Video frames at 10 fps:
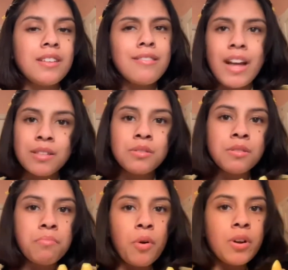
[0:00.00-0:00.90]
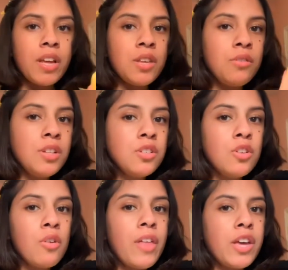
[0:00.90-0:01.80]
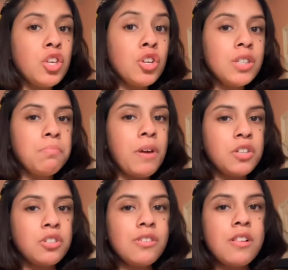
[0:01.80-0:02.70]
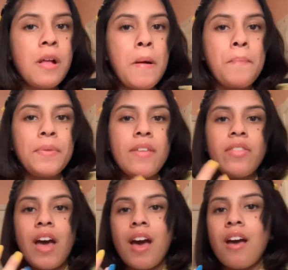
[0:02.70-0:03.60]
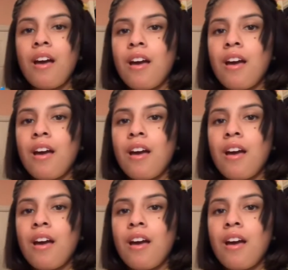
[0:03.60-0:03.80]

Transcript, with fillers: And that's what's important. And you need to know that you're special and that